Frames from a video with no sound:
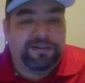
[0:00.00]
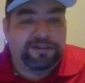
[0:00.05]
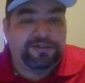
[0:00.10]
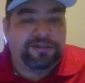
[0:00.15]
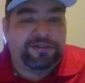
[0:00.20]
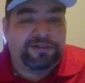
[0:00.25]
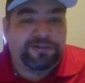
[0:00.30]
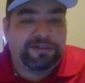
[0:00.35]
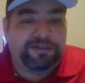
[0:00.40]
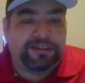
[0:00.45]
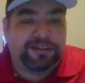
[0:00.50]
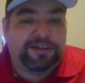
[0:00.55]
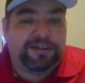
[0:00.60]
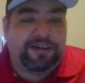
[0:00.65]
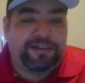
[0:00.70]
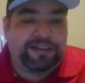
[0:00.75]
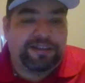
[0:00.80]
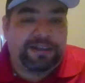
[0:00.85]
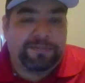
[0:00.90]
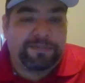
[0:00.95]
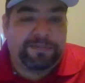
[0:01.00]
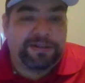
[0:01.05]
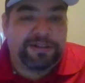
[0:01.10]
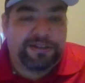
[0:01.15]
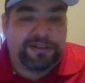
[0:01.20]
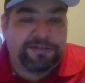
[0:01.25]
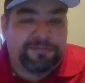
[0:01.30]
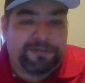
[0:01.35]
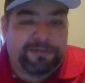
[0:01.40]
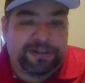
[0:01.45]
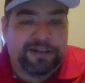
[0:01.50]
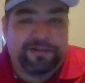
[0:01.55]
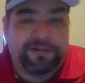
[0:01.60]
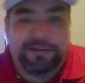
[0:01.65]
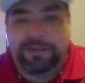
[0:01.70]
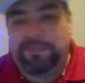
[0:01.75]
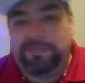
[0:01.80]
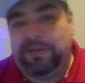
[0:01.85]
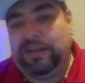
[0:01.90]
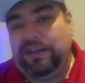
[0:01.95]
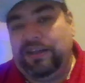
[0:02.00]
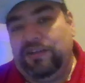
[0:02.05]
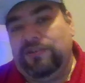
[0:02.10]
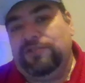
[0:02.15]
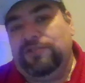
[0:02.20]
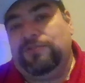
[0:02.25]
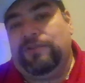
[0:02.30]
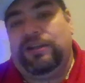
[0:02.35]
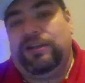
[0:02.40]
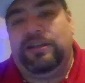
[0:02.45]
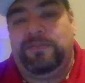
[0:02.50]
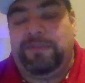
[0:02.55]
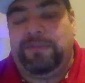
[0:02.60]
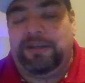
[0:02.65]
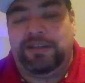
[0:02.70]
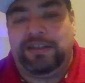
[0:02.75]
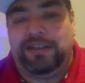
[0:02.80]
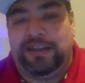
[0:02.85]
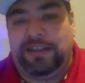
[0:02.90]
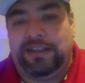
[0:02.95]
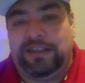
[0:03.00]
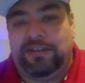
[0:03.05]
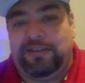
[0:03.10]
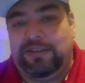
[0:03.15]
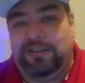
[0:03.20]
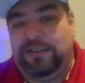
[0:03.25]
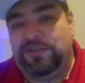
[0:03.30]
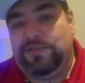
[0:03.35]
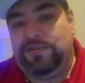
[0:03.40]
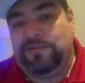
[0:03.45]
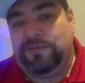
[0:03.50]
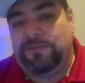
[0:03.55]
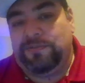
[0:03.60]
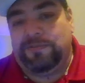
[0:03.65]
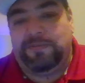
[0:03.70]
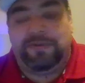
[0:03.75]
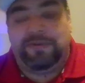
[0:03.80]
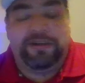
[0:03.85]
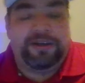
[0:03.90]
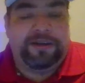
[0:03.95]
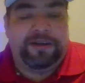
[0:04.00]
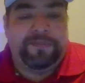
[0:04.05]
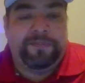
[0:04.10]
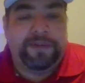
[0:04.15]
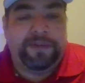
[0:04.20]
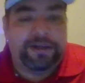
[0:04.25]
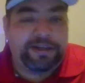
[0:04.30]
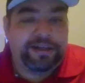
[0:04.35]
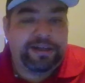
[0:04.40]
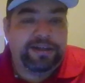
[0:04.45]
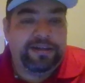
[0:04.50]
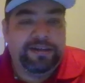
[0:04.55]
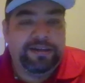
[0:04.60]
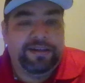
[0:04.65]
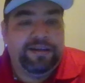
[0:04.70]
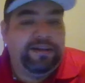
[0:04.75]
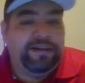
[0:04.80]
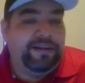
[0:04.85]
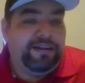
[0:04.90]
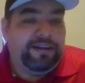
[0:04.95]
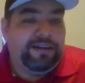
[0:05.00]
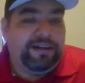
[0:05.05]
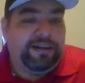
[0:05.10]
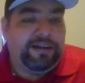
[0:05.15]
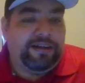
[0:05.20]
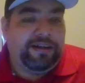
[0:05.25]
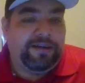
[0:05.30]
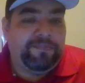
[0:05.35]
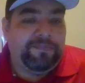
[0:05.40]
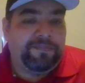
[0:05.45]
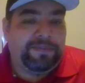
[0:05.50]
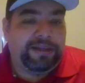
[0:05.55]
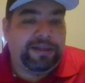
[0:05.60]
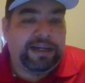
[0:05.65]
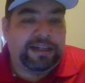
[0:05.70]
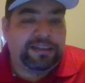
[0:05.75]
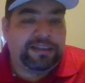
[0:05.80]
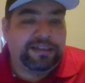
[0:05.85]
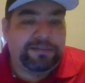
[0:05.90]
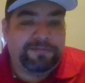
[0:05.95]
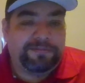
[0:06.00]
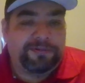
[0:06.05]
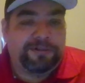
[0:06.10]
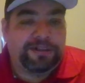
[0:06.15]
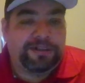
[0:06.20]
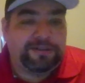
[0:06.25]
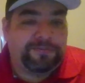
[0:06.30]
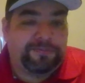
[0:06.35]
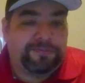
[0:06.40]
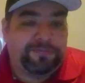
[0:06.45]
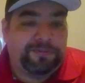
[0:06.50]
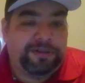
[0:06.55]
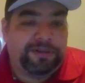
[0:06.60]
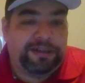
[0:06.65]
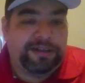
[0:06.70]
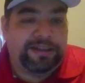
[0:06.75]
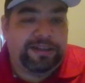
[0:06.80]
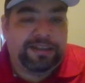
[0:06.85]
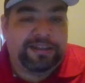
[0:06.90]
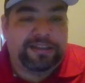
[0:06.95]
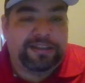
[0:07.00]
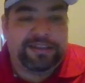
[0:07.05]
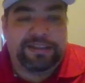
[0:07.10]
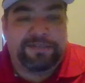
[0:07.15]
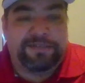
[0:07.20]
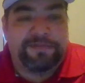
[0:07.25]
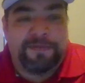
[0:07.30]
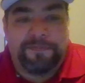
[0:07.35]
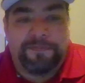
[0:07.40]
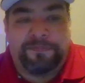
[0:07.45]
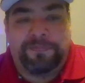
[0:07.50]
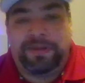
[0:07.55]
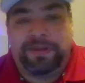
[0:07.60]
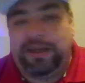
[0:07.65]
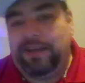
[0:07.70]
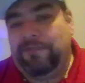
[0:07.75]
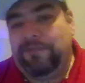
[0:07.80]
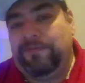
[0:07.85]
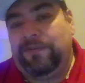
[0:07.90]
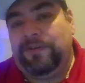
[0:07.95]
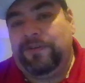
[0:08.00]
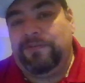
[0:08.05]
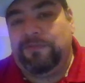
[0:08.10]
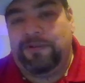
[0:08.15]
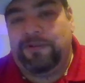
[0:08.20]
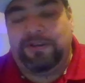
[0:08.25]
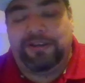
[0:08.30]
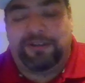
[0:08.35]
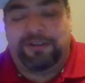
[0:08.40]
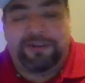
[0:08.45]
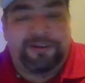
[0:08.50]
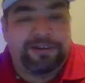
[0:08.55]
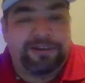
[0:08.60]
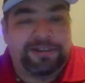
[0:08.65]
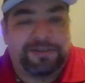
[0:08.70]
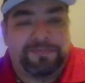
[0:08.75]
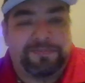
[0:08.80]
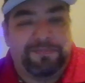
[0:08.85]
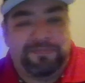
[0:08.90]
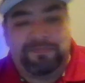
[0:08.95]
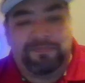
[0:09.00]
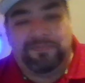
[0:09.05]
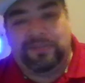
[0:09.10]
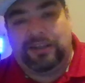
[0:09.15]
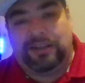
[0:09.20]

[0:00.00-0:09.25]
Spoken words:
though. The contact missions really only beginners grind them out to get their initial money. Taxi work is really, it doesn't even pay very well at all. It's like